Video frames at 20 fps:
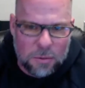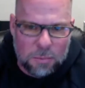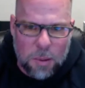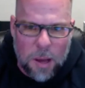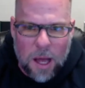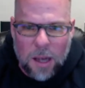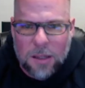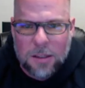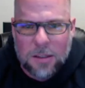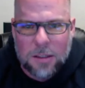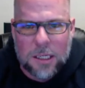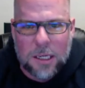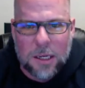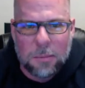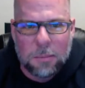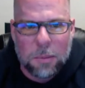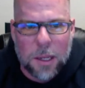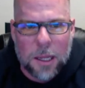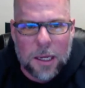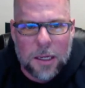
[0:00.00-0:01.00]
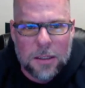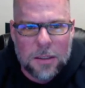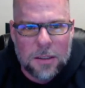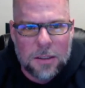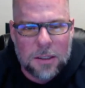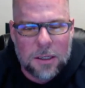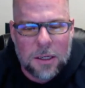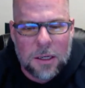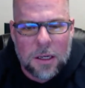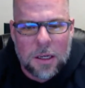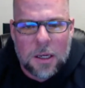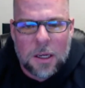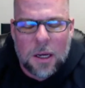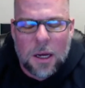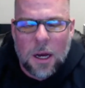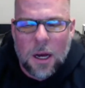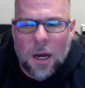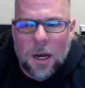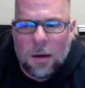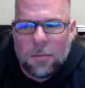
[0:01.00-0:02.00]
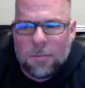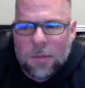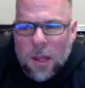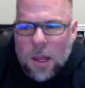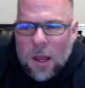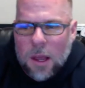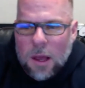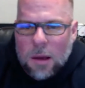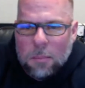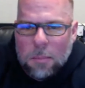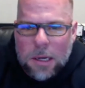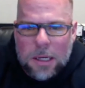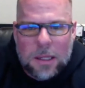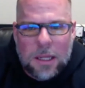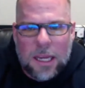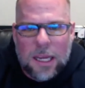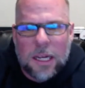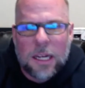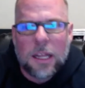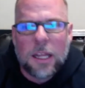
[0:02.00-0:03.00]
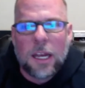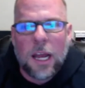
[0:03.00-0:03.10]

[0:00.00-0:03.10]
policy in place. But at the end of the